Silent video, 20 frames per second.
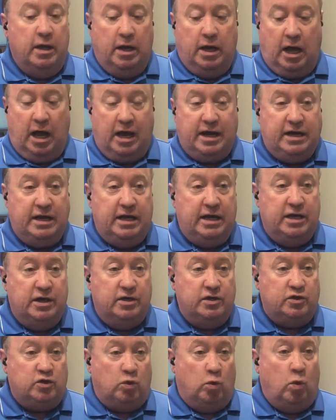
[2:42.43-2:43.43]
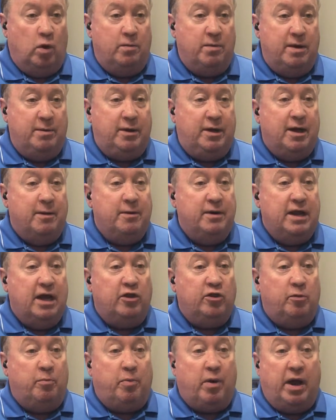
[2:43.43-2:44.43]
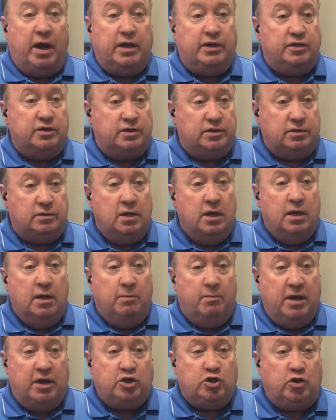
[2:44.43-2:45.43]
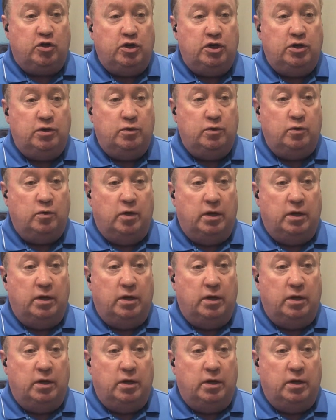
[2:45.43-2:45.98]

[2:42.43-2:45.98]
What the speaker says: ideas or what may be coming down the pike. Just make sure you